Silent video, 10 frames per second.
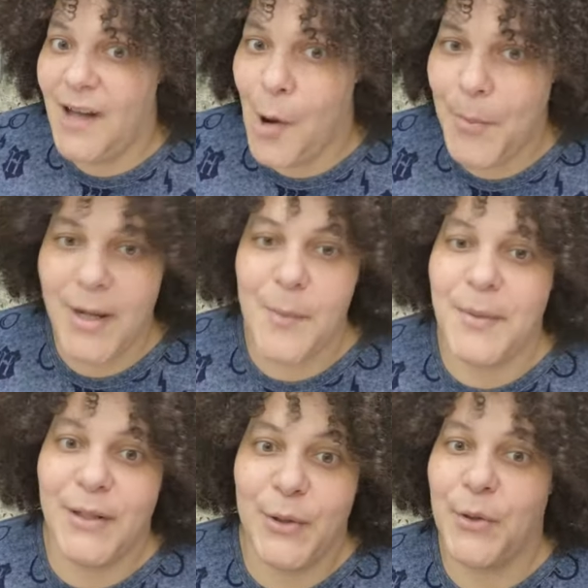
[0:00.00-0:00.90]
opening up a
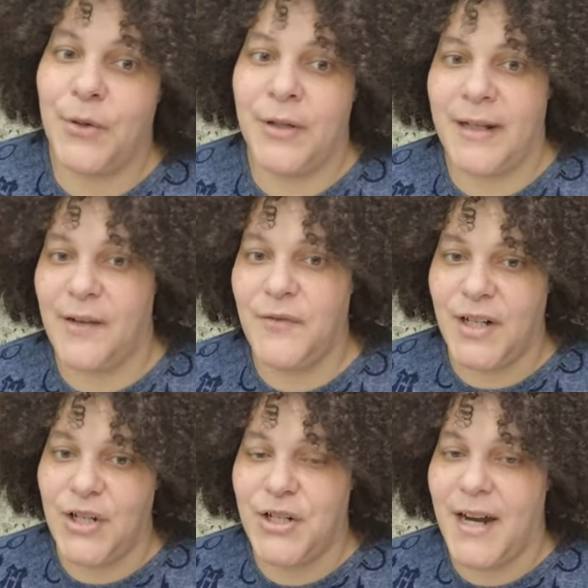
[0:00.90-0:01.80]
little gift
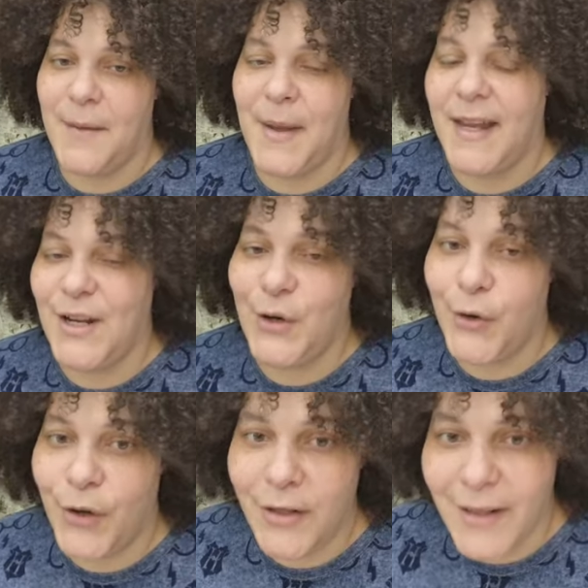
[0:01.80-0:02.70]
each day, making
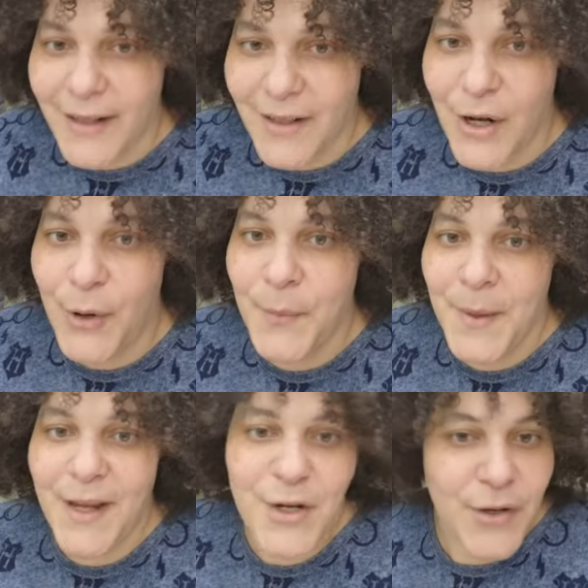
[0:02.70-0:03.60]
your like you know
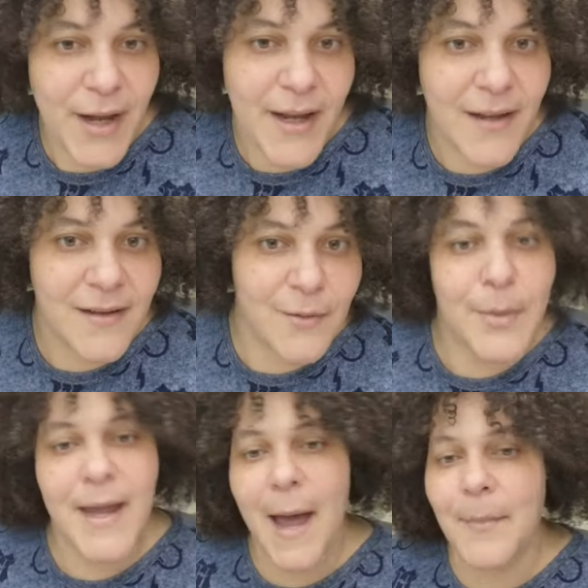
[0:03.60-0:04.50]
making your day
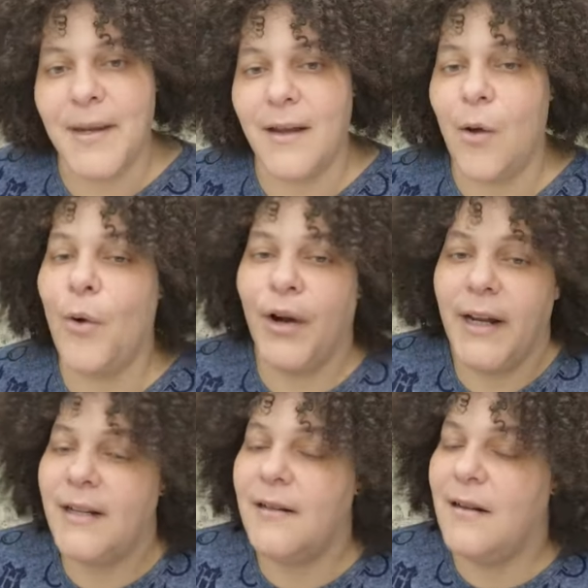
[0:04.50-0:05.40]
be happy, or
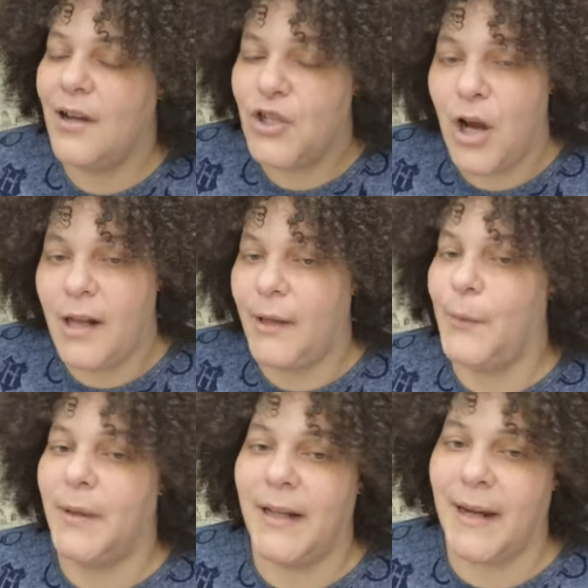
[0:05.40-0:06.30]
get a chocolate
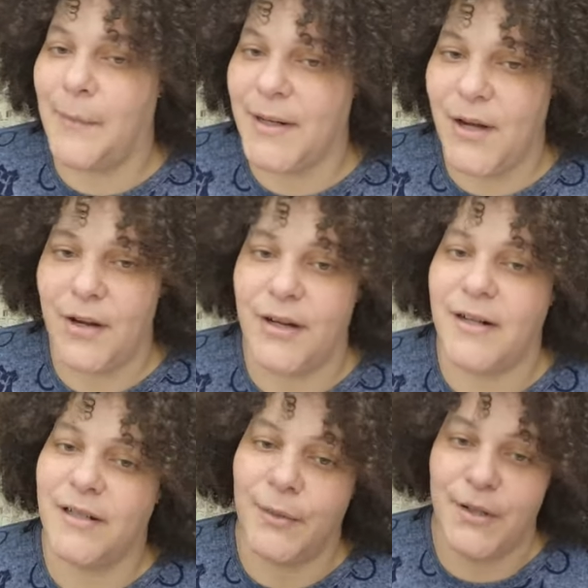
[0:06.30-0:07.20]
one like my daughter
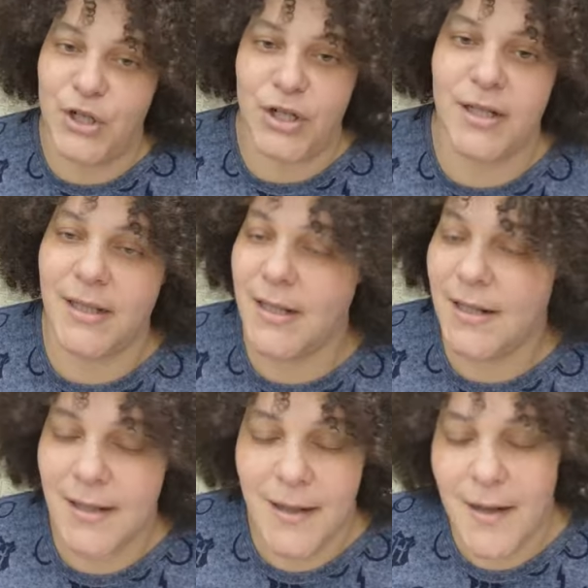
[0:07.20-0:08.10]
is doing. She's
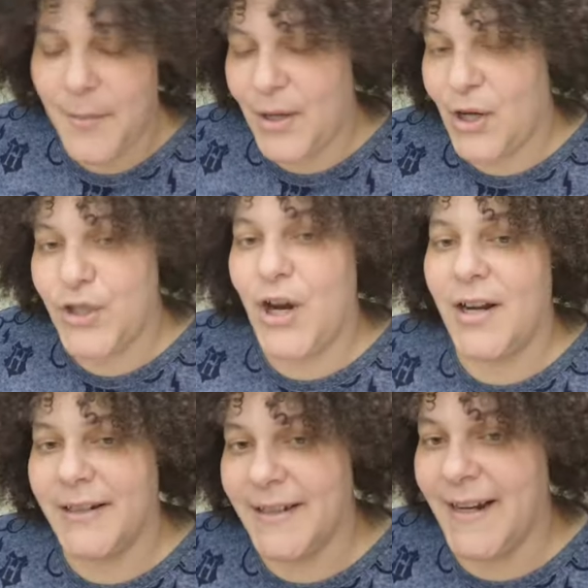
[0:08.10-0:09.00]
big on
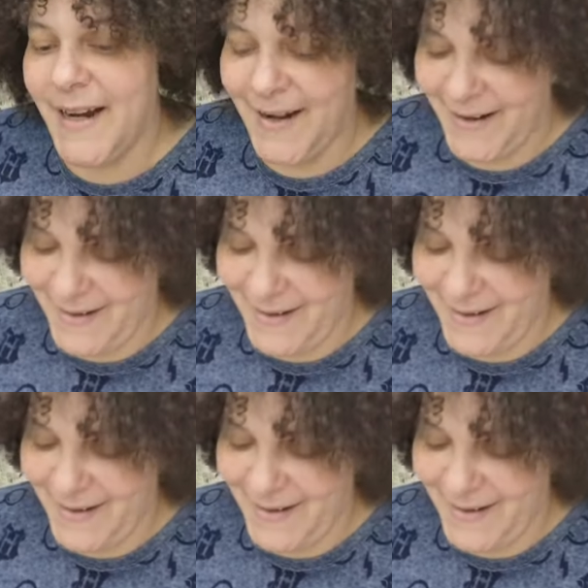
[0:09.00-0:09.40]
chocolate.